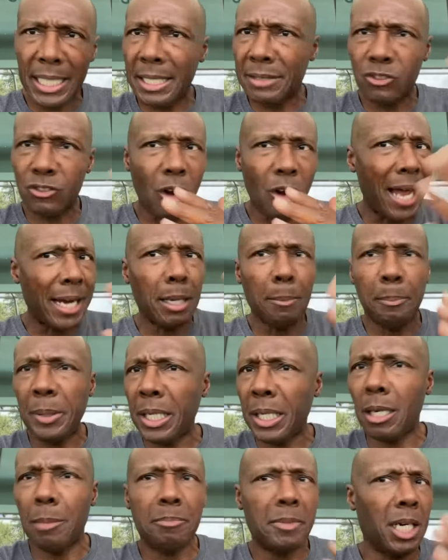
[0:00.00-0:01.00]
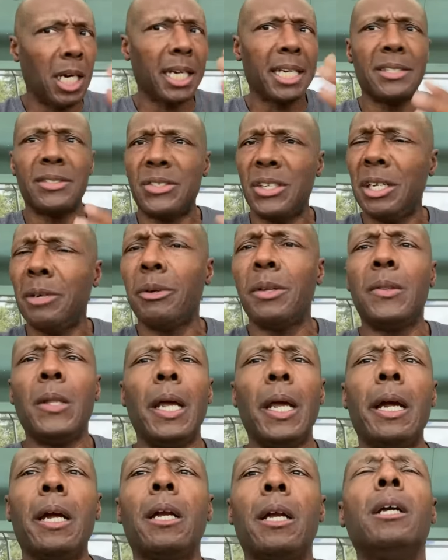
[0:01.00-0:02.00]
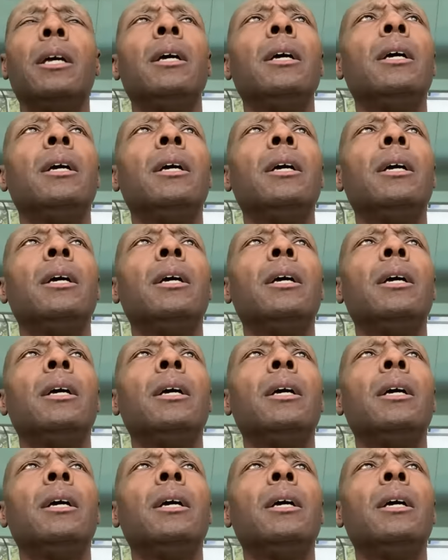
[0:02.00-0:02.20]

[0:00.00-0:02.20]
trying to pick up nuggets here and there,